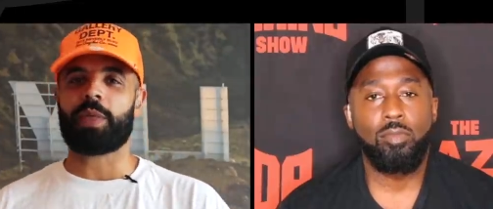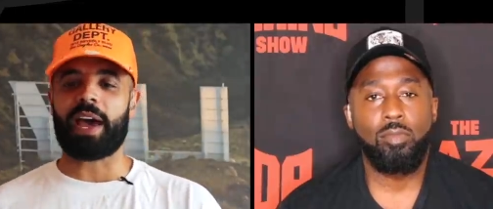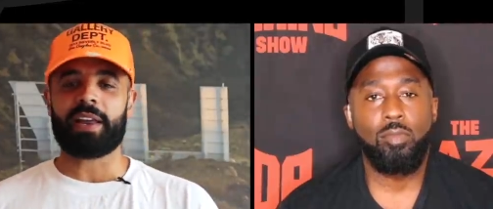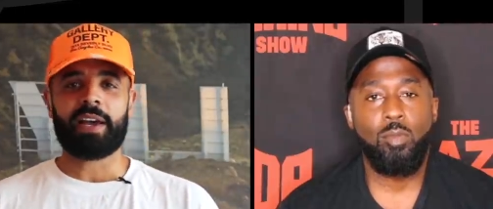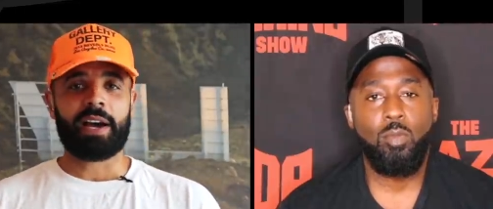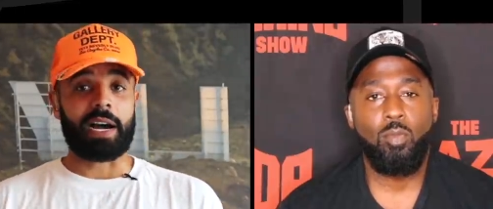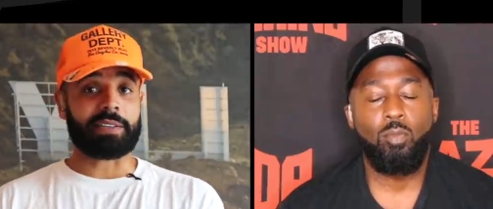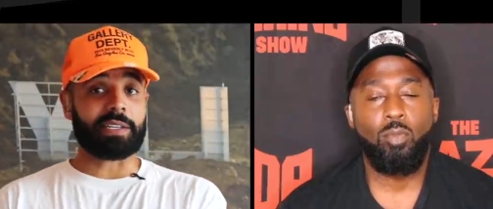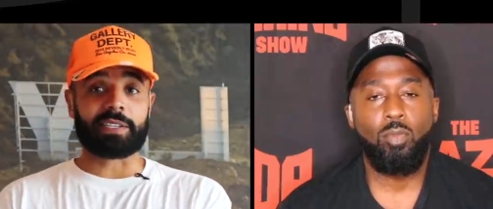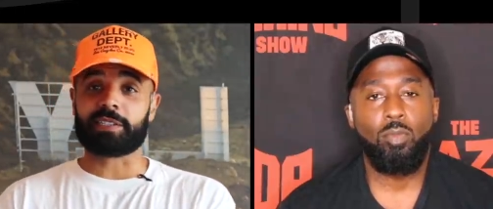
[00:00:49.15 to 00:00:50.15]
Speaker 1: know that.
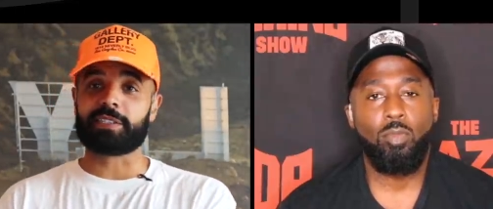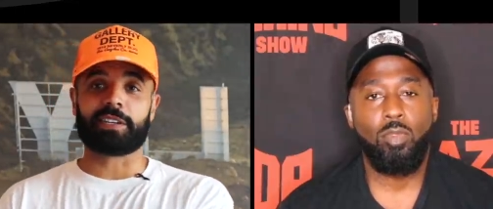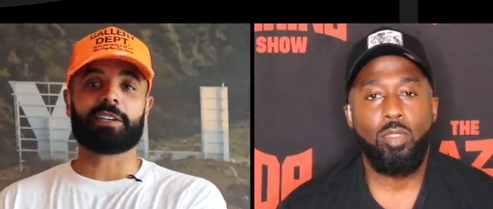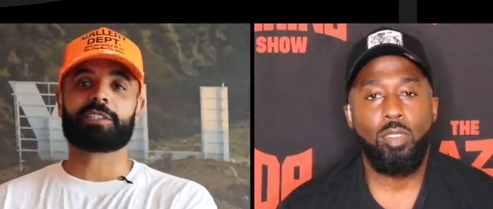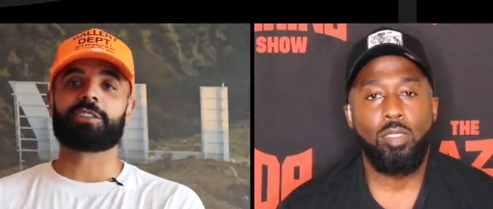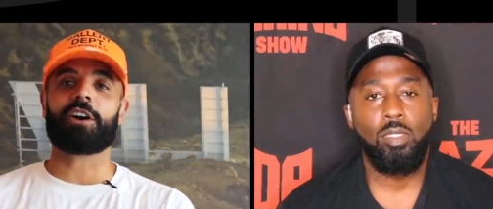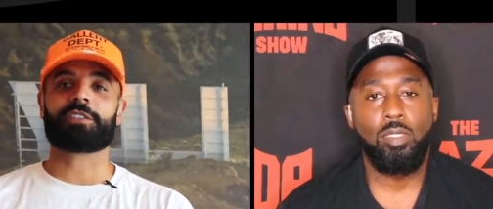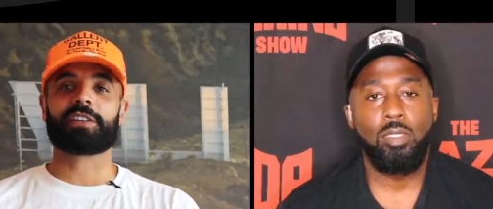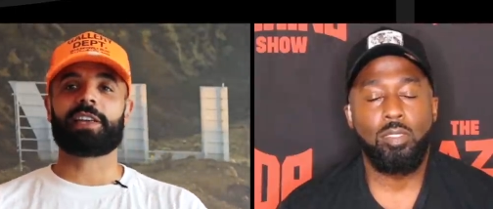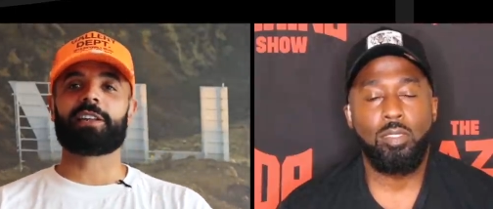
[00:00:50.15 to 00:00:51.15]
I think this is a good
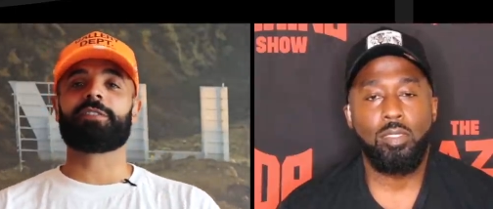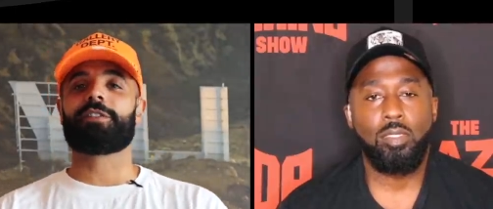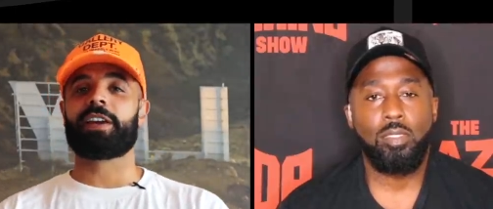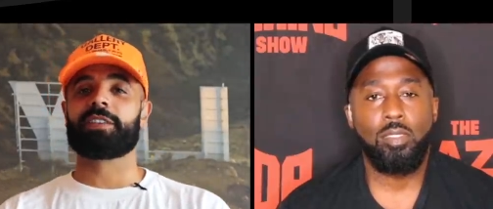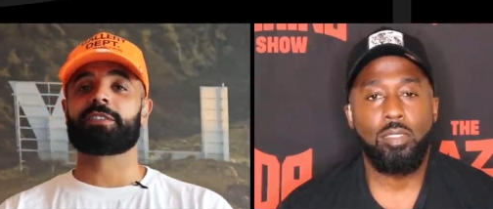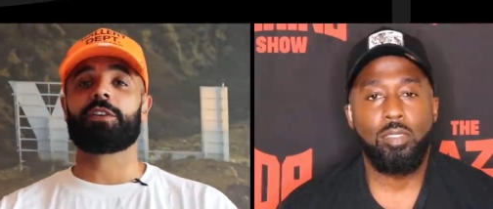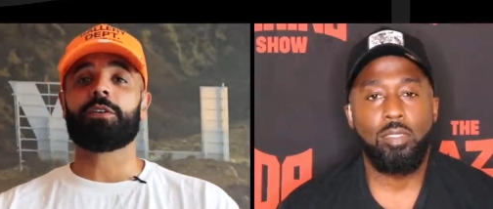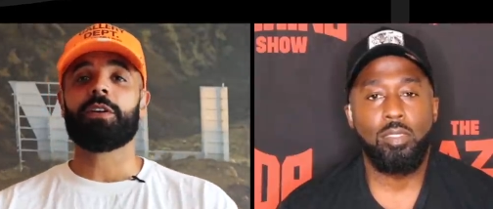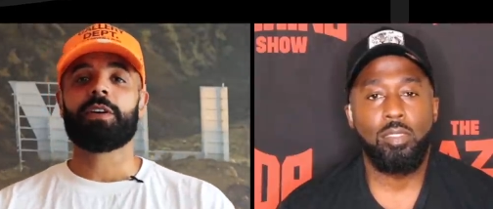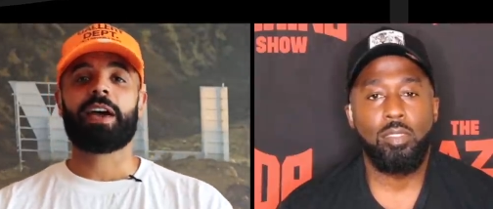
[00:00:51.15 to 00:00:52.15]
start to letting fans
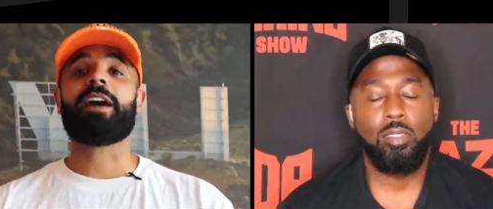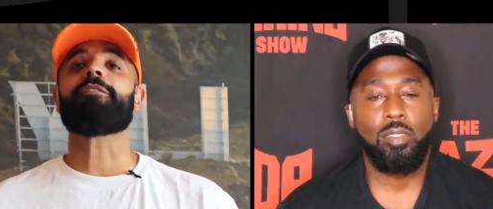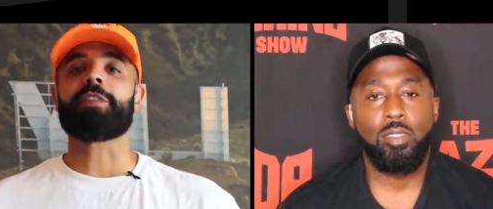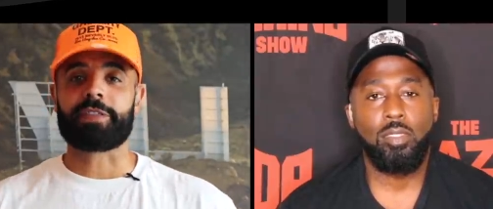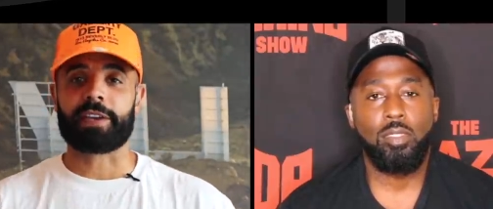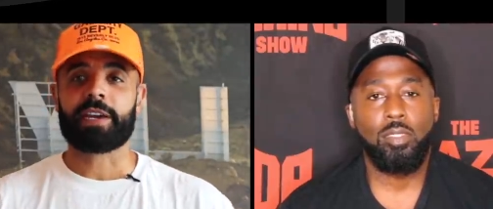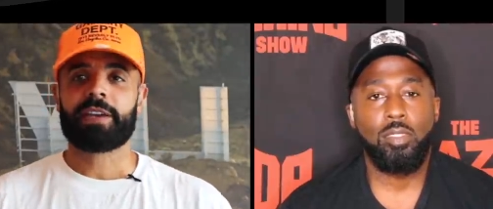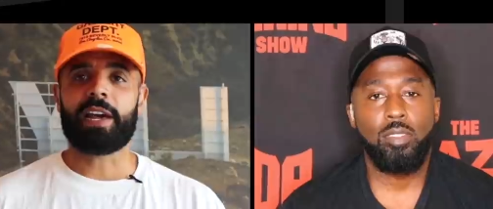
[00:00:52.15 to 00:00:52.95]
know everything.